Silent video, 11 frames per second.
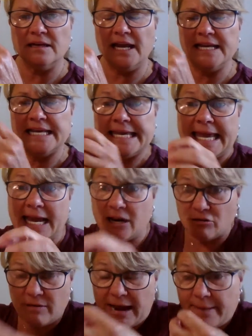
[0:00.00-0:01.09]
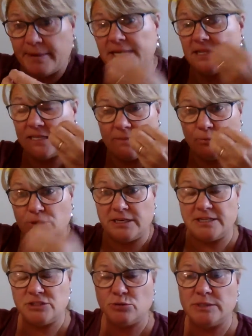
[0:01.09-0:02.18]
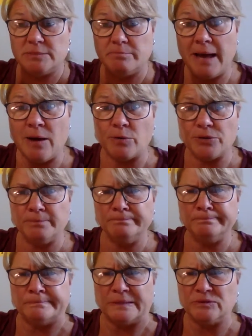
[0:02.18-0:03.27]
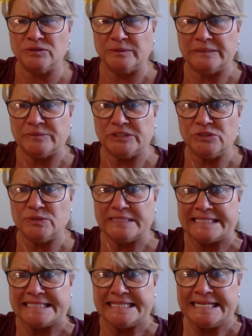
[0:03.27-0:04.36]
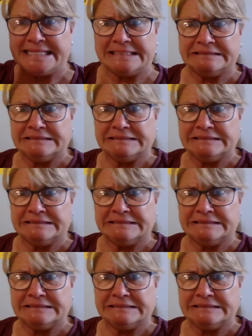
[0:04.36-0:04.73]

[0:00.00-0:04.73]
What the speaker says: and he can't grab anything to put it into his mouth. I wonder what he would use instead.